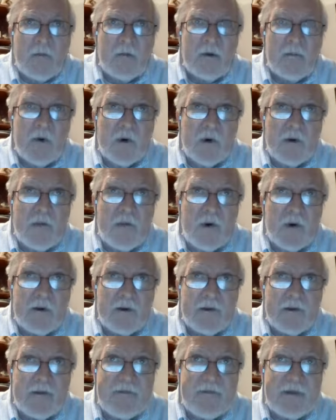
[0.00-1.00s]
But more
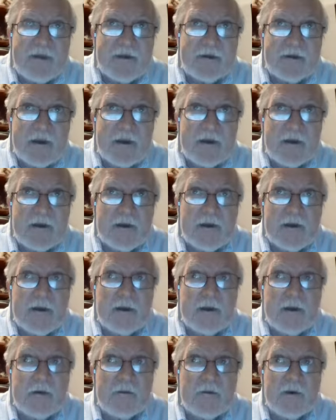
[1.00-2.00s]
importantly, things like
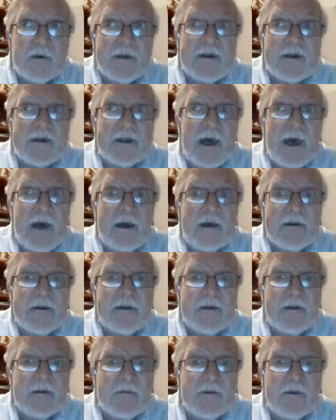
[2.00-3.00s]
what size
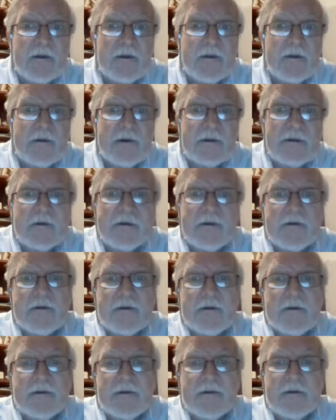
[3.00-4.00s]
will
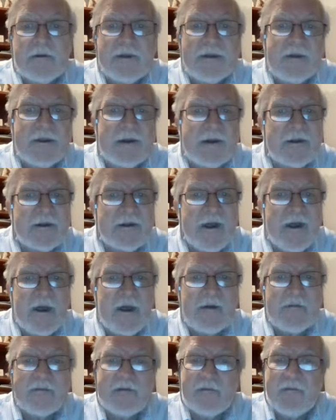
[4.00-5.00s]
the text
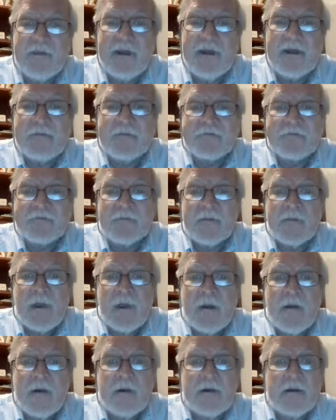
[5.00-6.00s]
have to be?
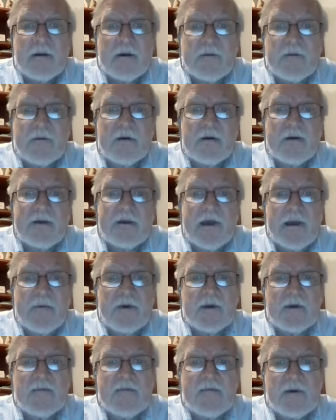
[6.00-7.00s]
So for
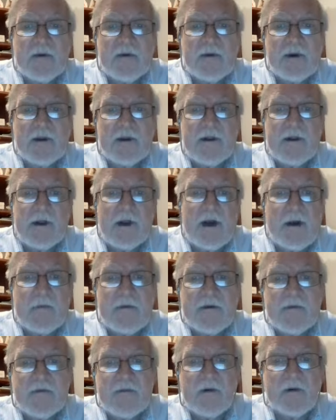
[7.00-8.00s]
example, if you're writing
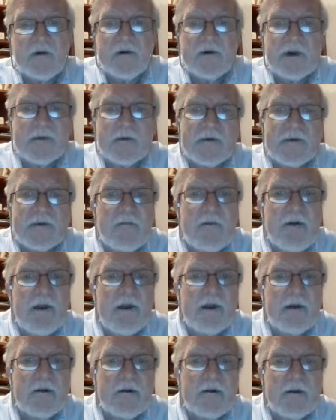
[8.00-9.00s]
copy for an interpretive
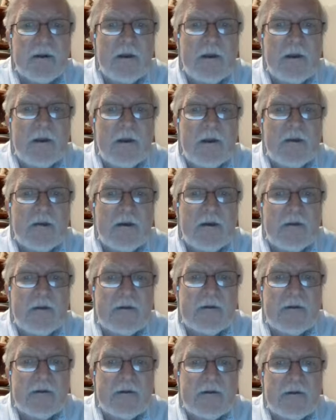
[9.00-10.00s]
panel,
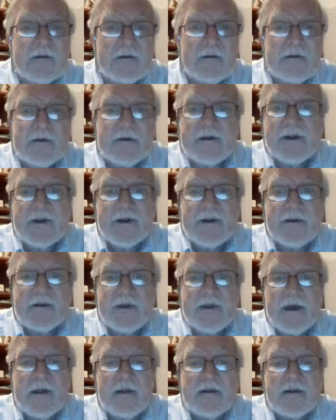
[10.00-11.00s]
the text
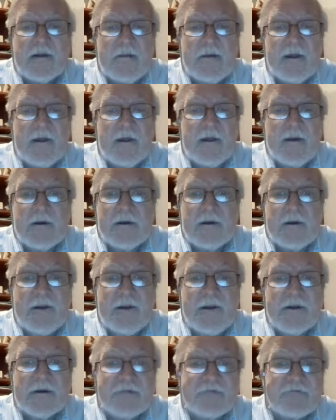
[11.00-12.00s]
has to be at
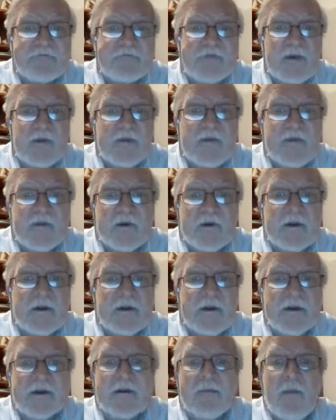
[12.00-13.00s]
least
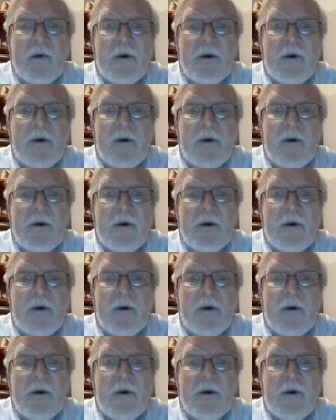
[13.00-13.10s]
36